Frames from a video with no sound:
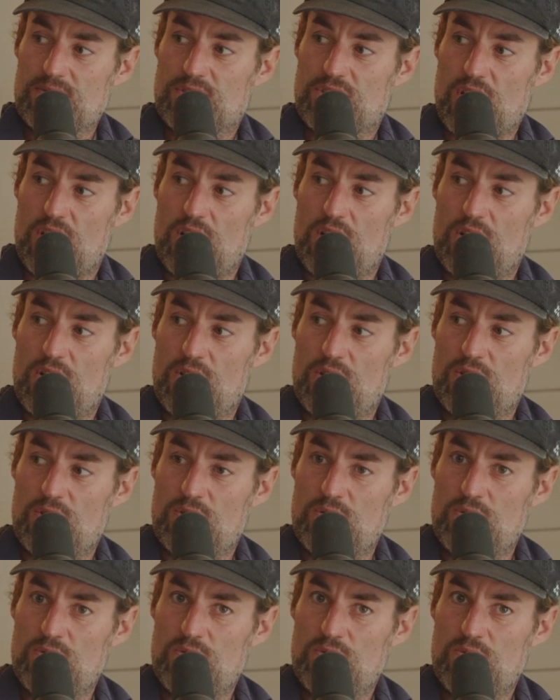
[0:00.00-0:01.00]

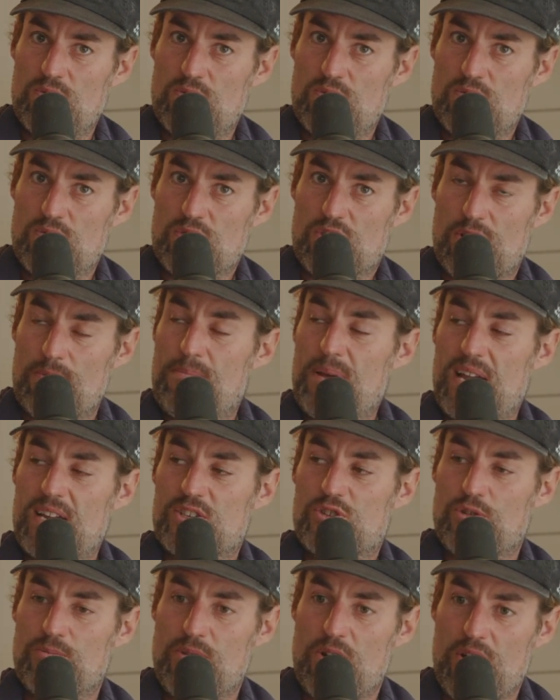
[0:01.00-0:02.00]
So,
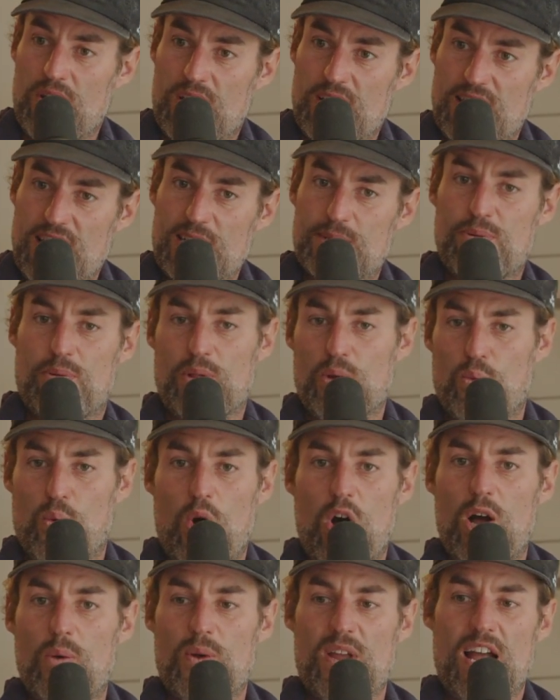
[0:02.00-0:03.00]
compared to America, that's probably
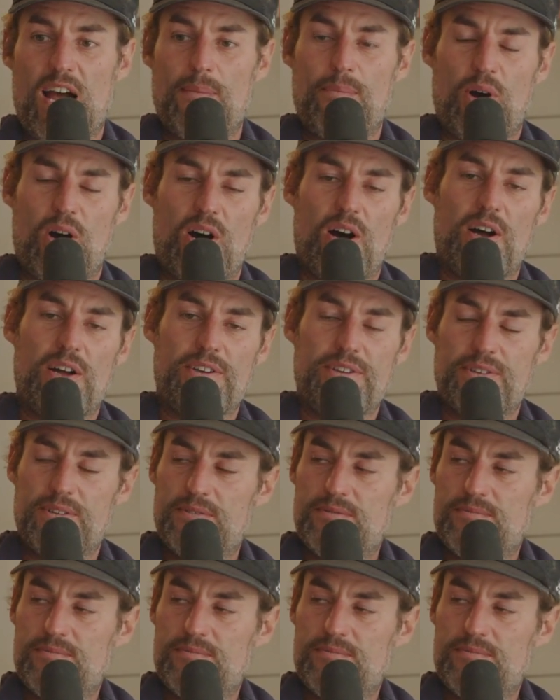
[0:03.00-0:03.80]
why we are behind.